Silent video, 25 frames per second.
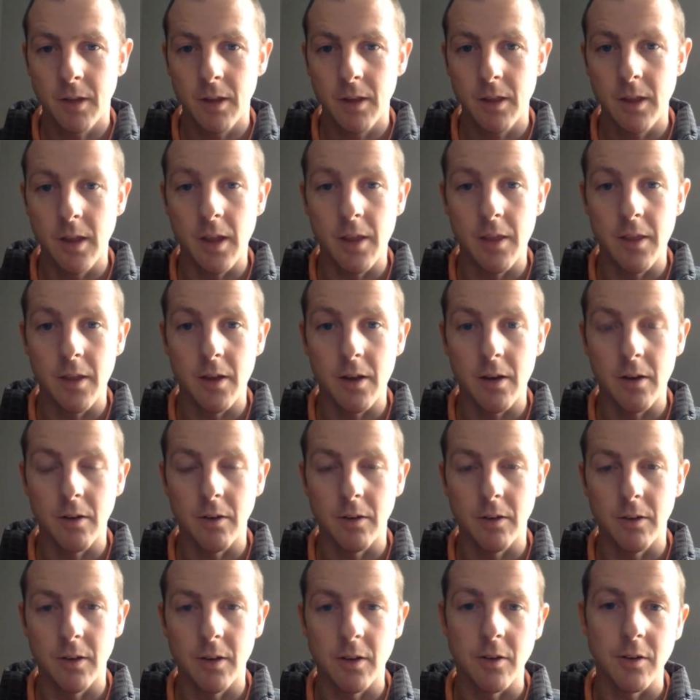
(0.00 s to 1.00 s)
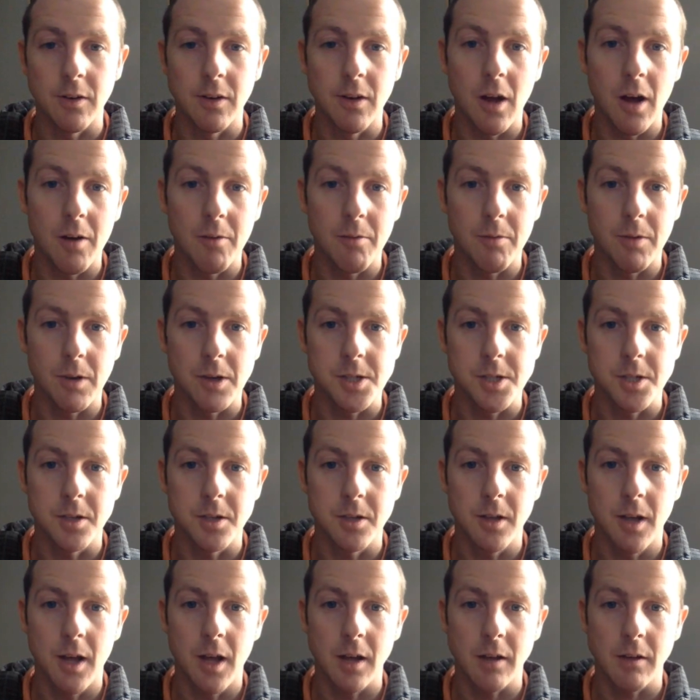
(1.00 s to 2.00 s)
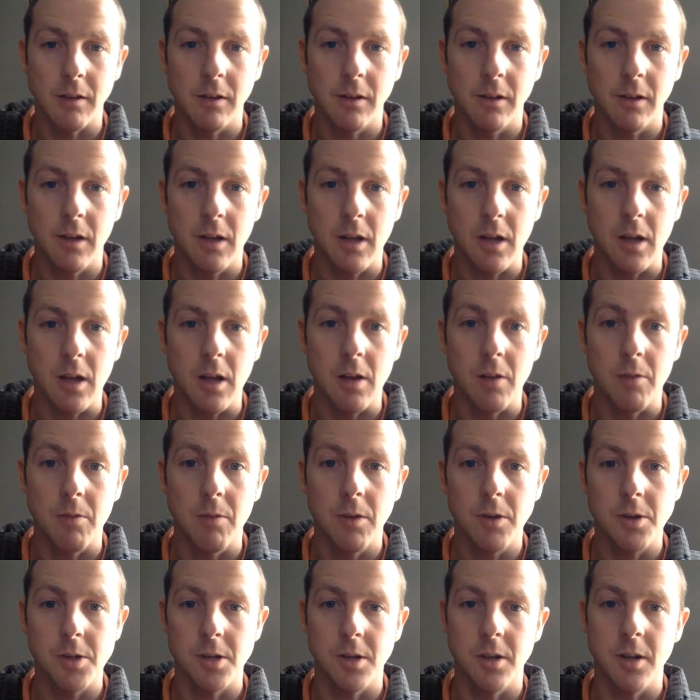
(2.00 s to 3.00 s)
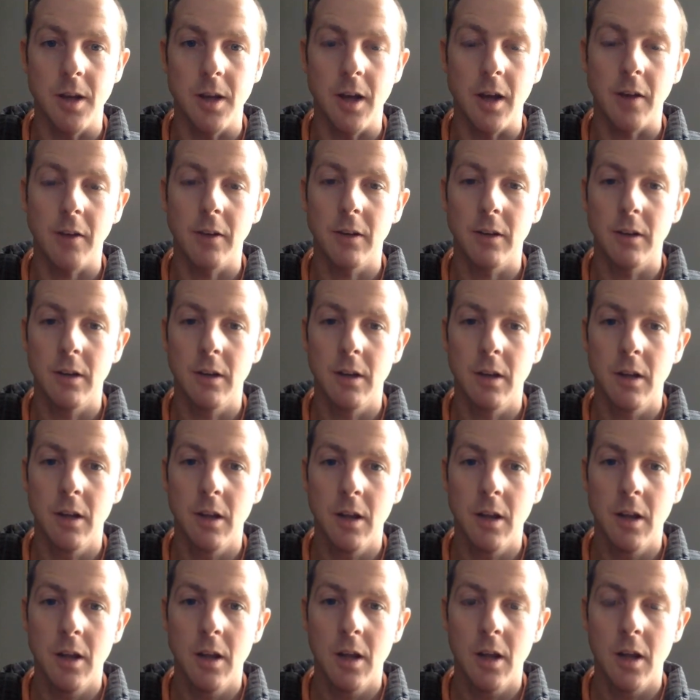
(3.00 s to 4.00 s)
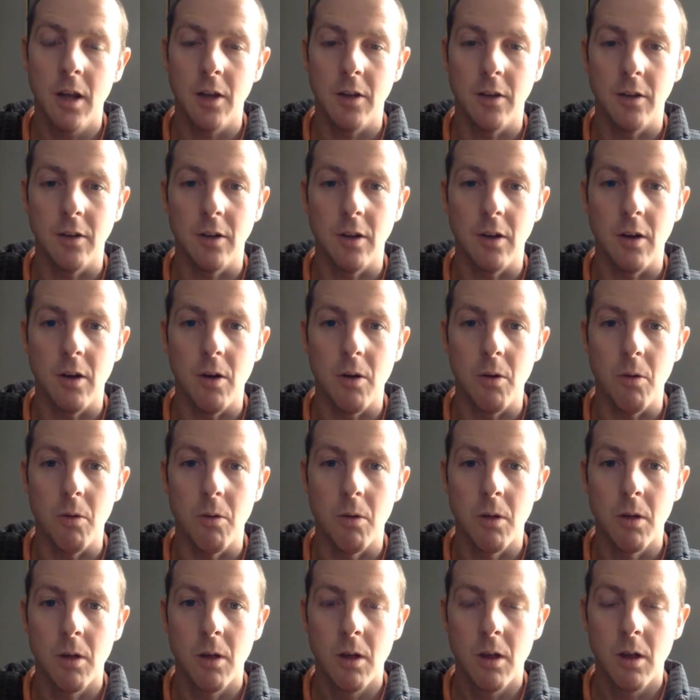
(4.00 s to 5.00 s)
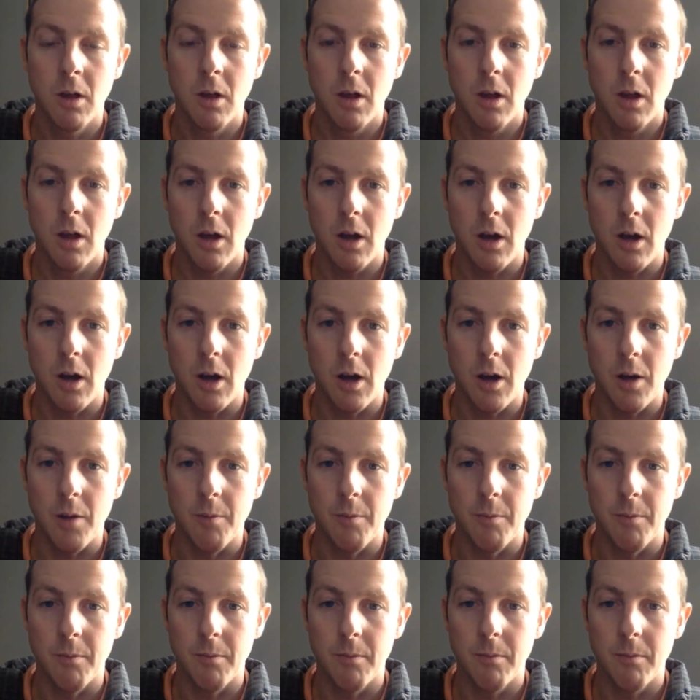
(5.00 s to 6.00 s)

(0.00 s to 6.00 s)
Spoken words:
then there's nonfiction text and fiction text, and so um,